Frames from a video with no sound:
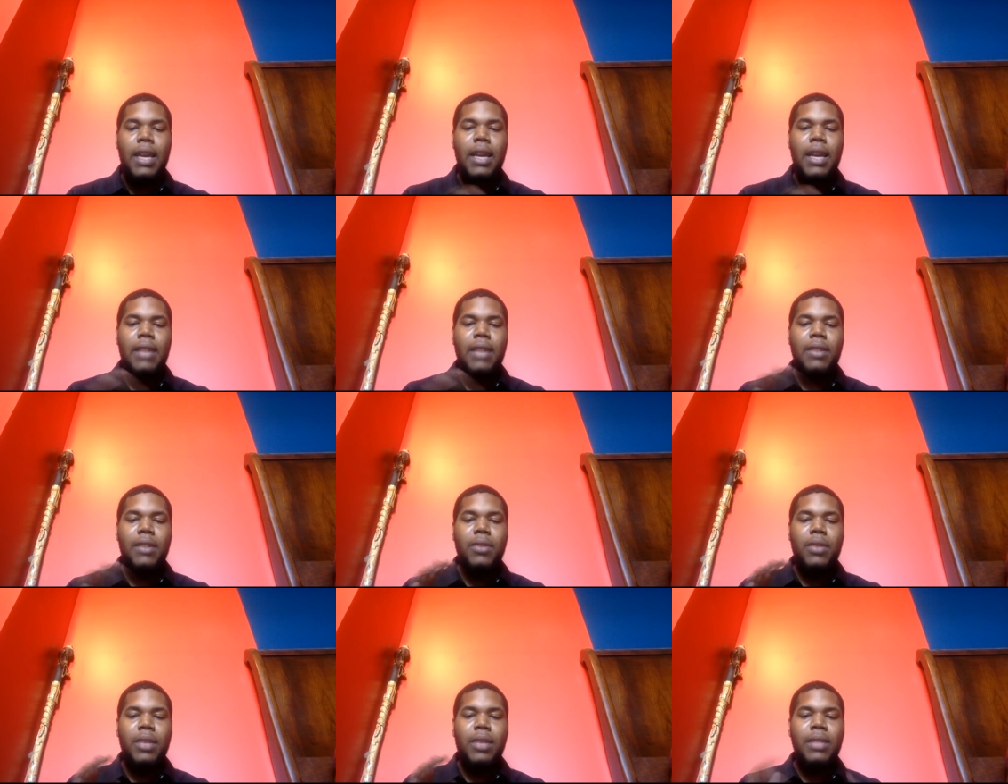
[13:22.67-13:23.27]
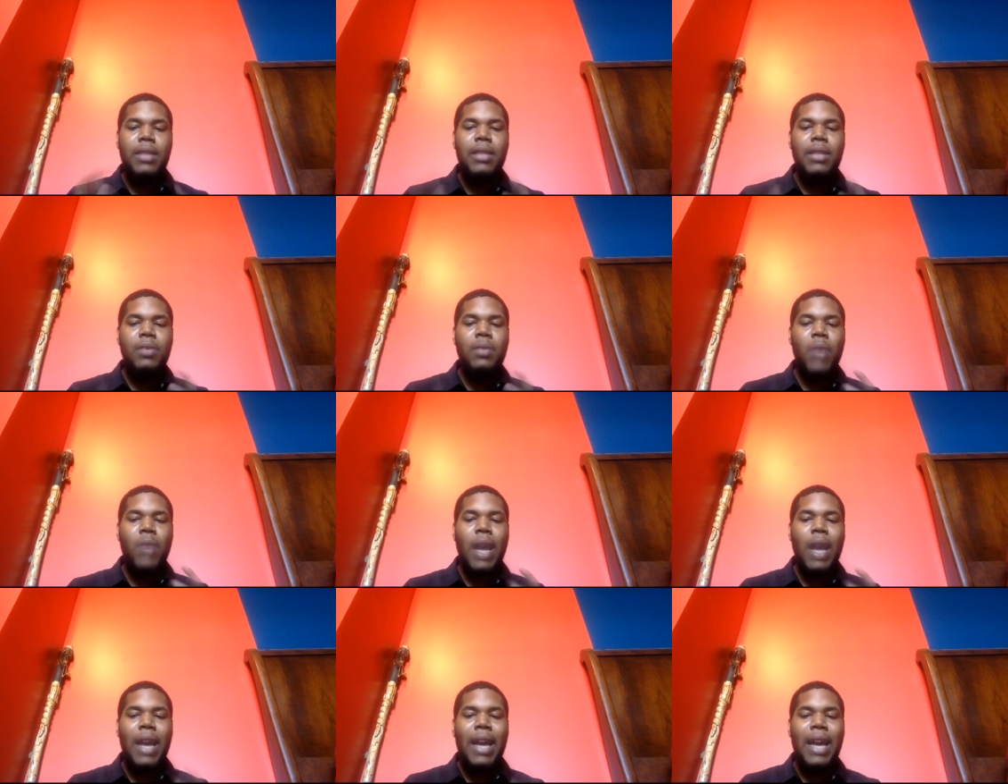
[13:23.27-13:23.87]
And so this is
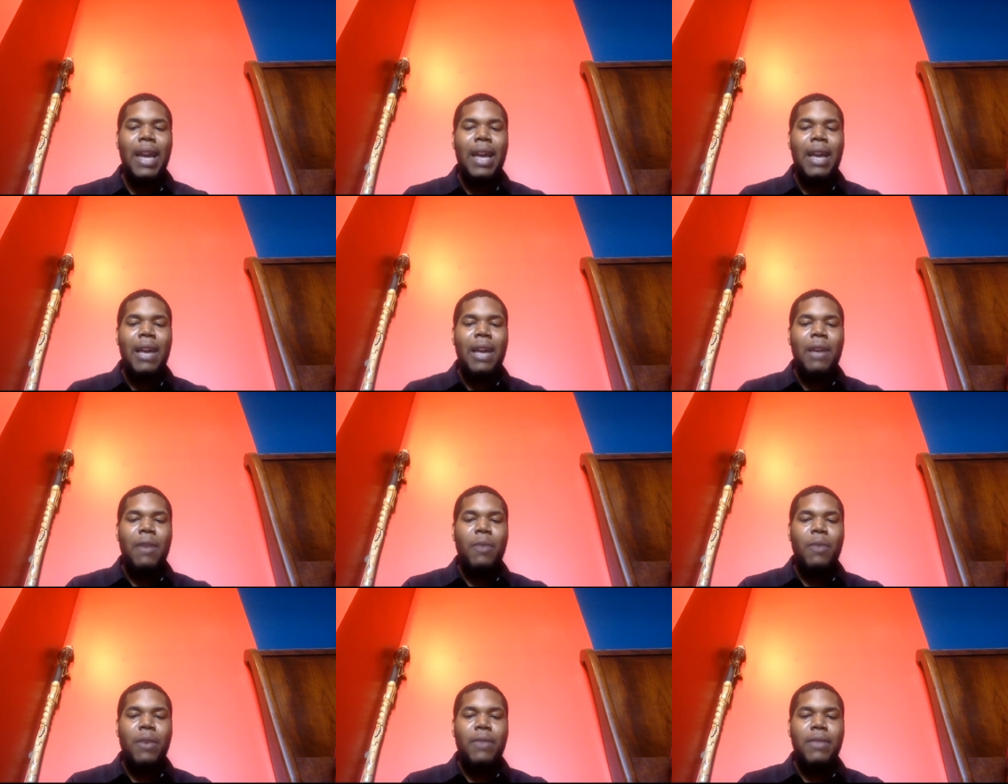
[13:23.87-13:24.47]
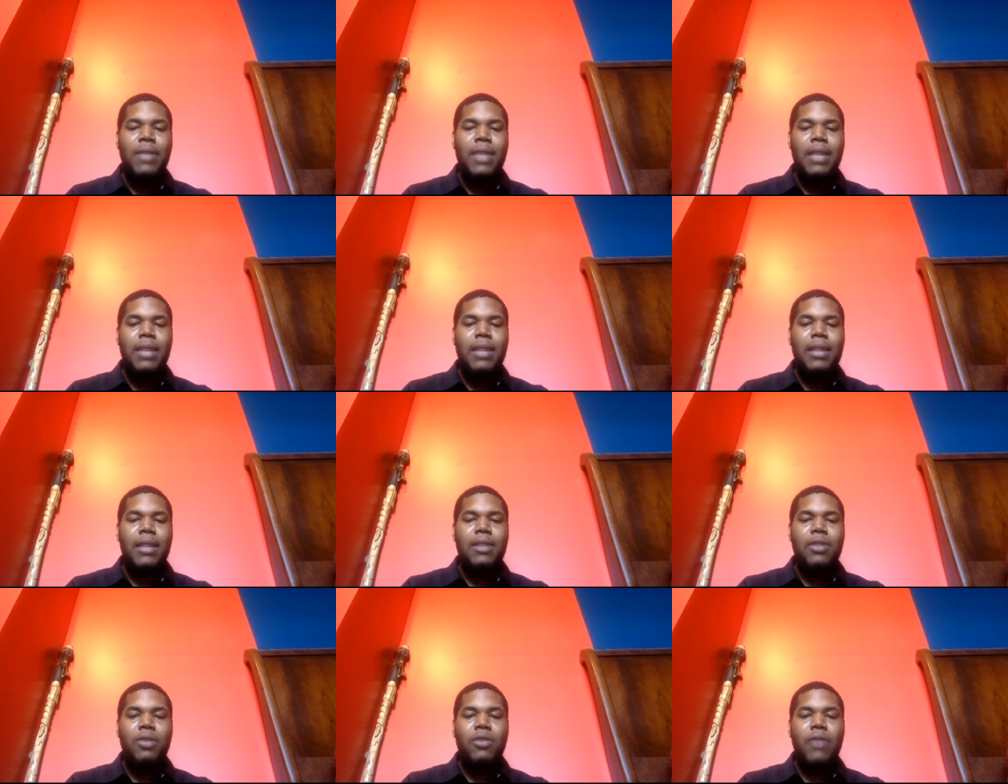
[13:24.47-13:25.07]
why we've seen
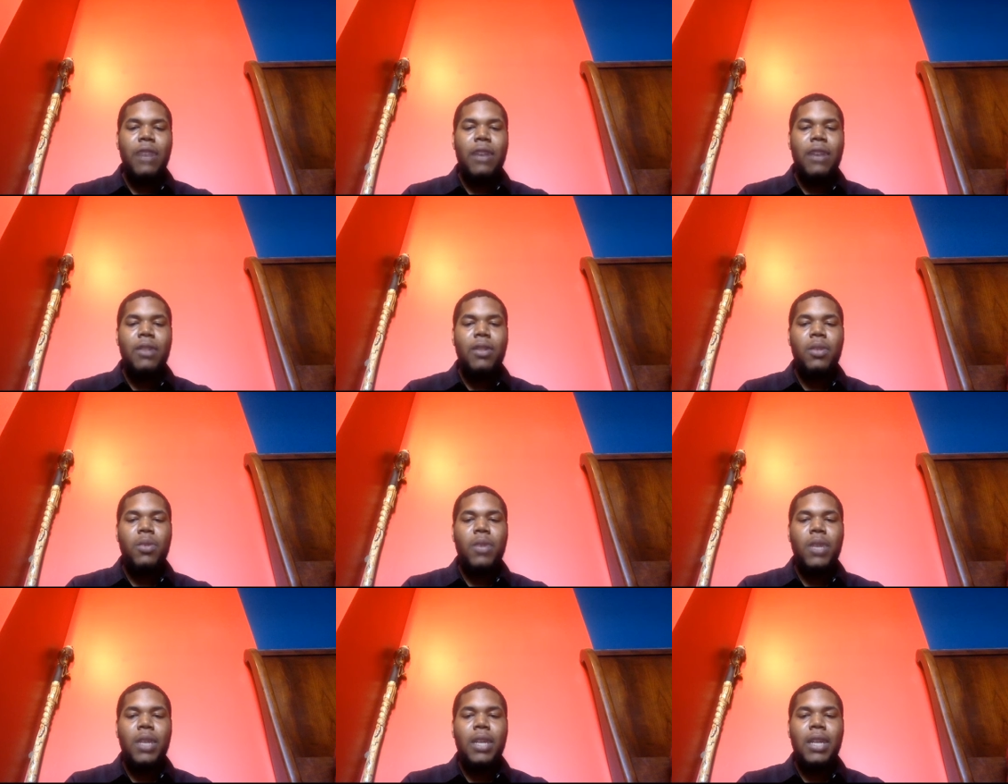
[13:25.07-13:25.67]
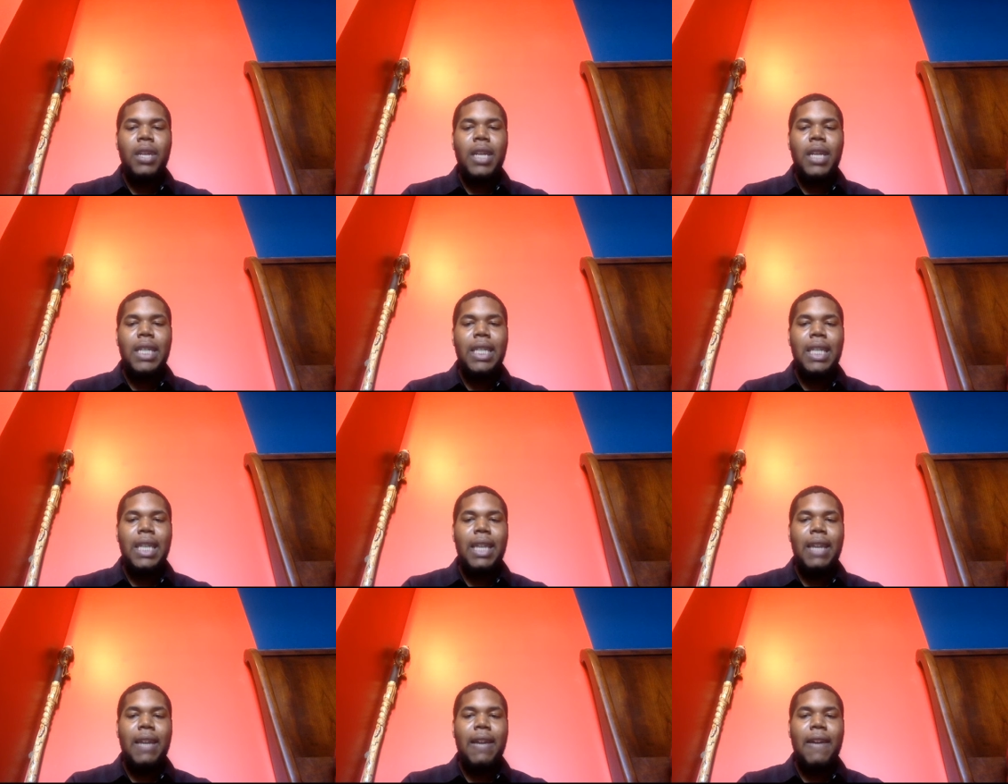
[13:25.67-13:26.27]
this throughout
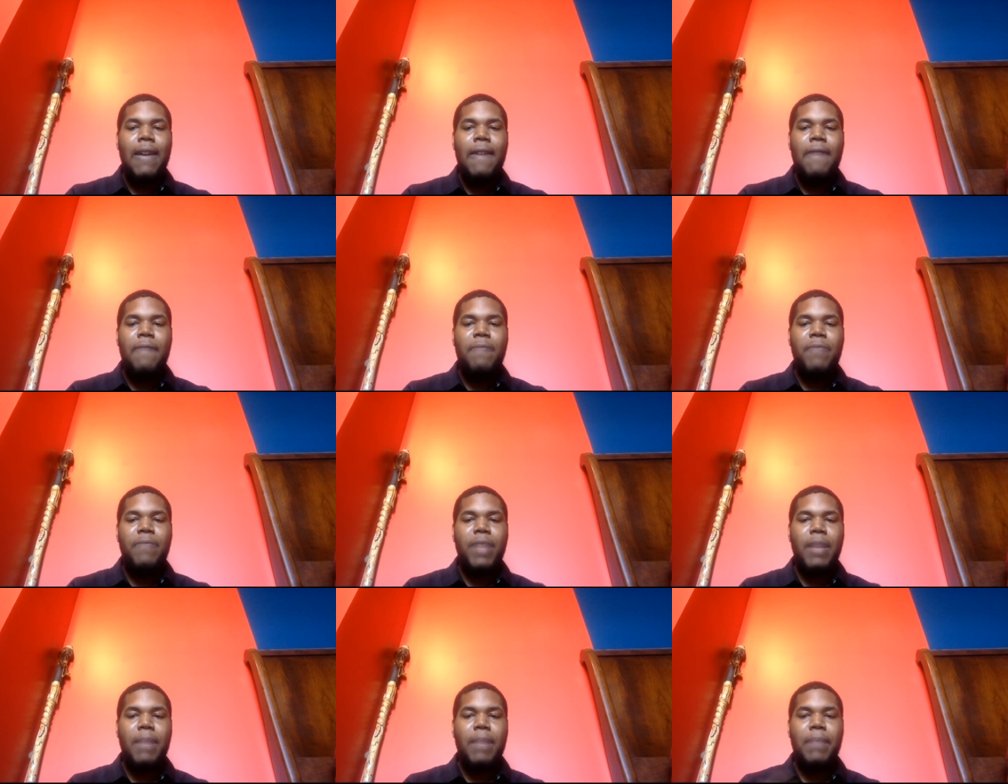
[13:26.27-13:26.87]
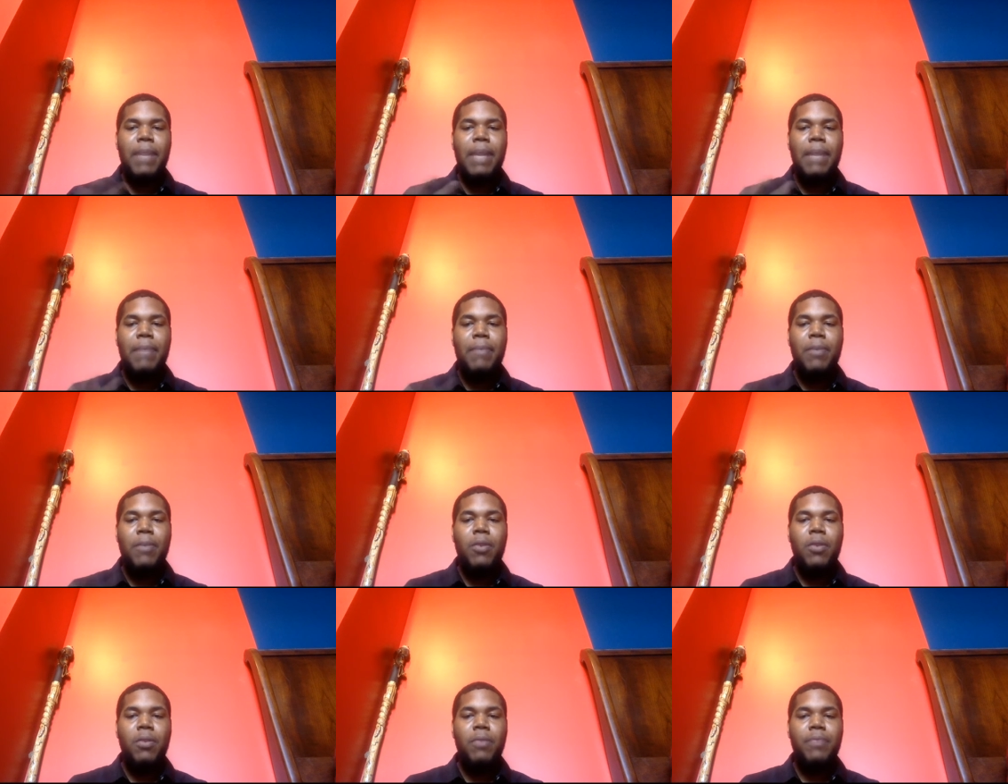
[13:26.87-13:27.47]
2019 of
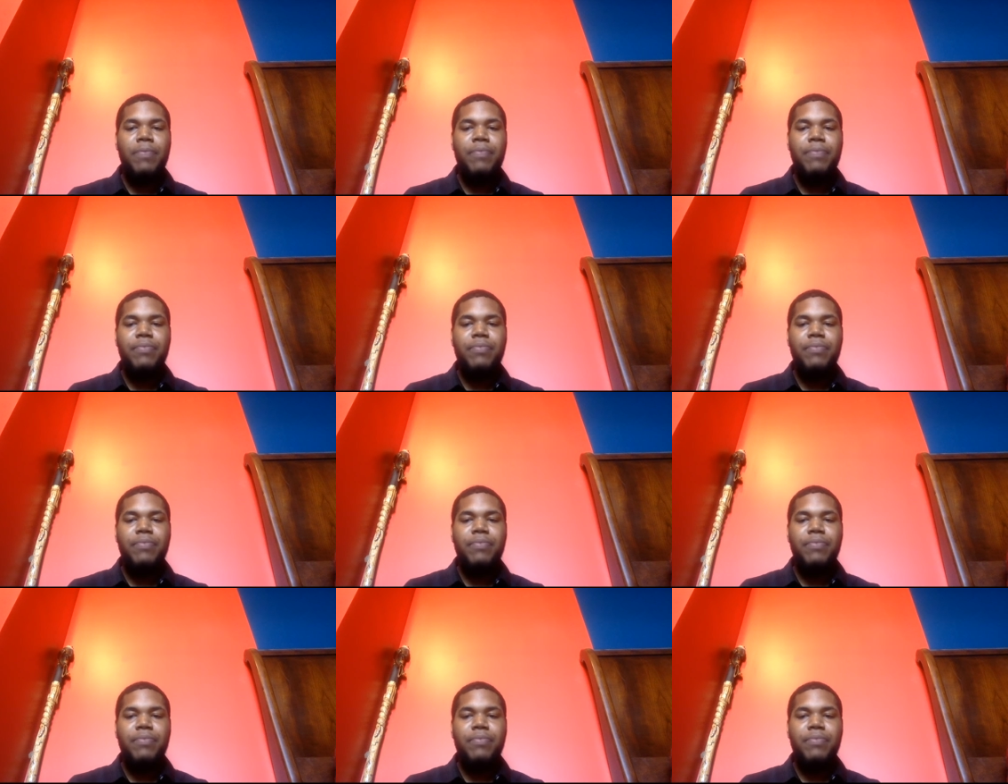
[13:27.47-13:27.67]
people